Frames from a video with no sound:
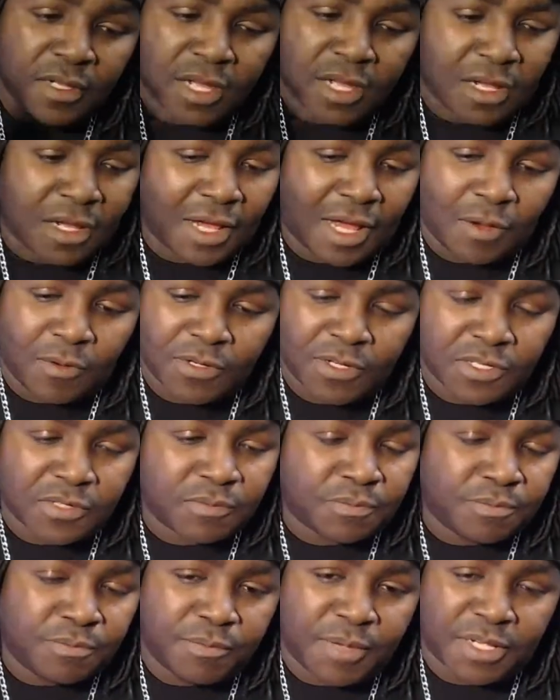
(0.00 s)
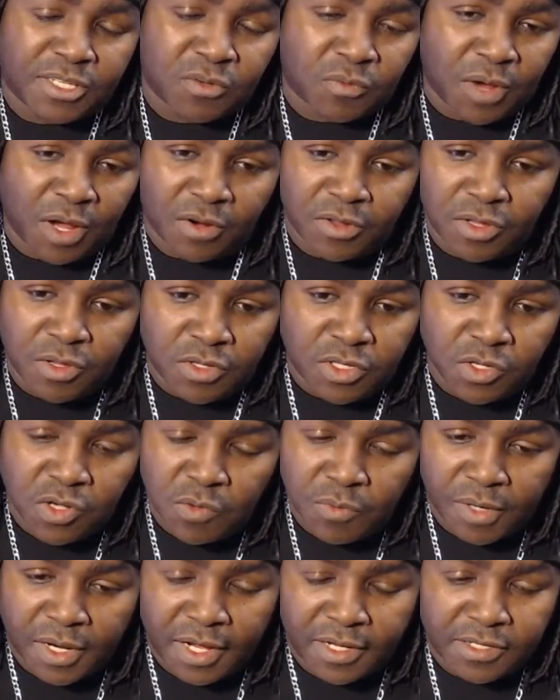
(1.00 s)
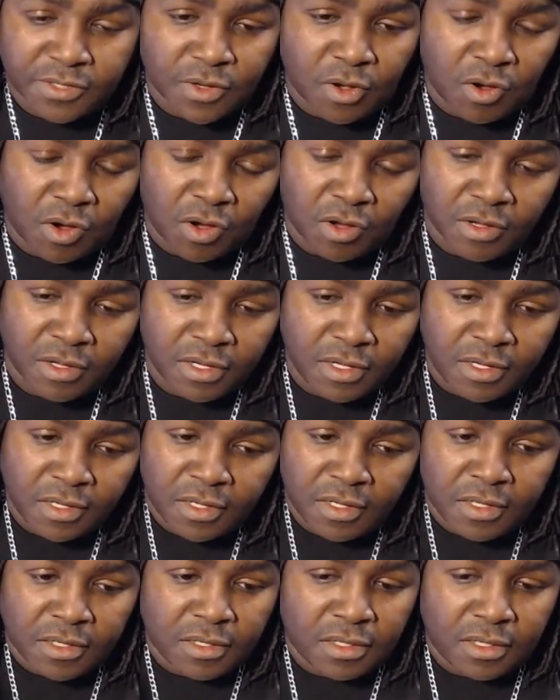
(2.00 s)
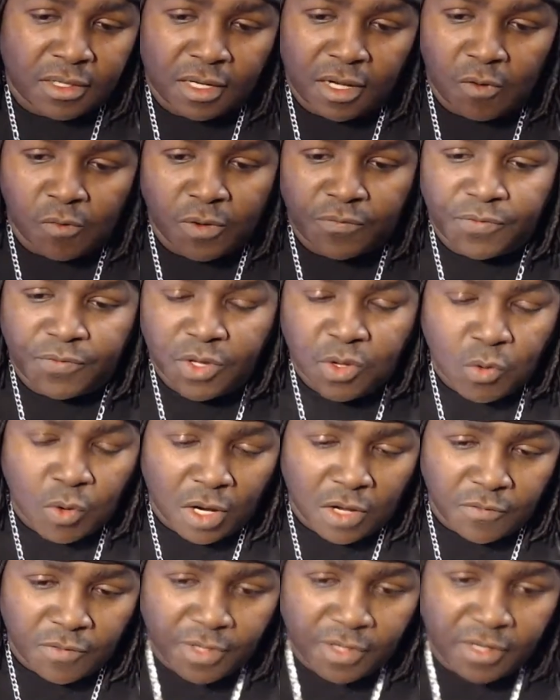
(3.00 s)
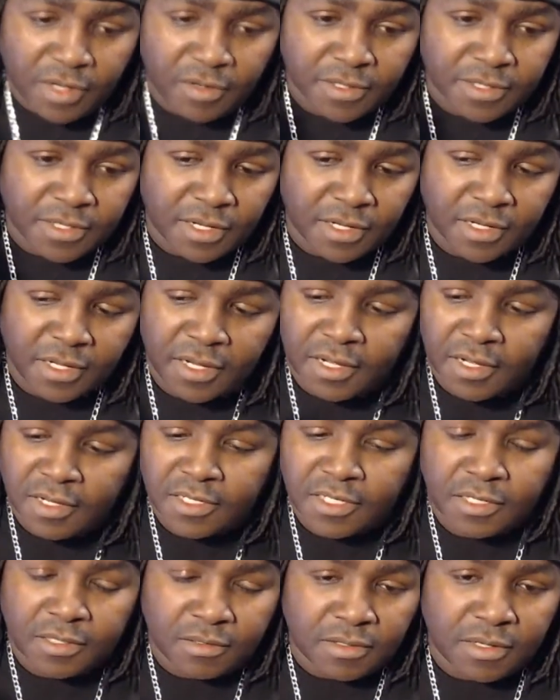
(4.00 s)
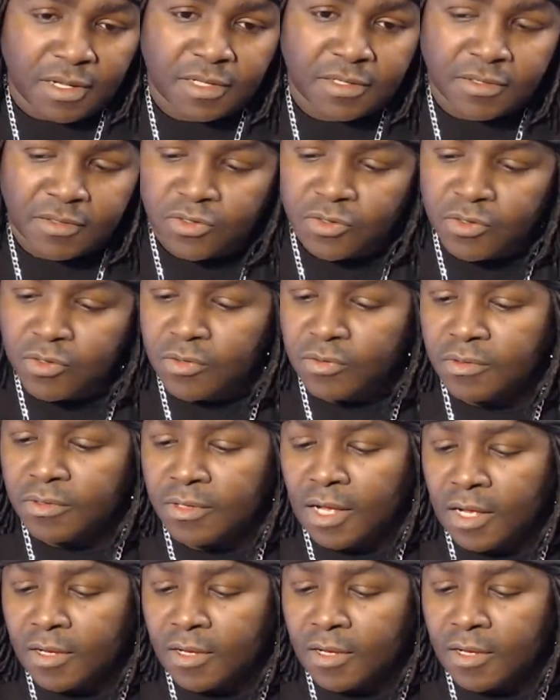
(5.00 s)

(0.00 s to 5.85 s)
uh, I was just messing around on YouTube and I saw a review of it, and I was like, "Yeah, should, that's true."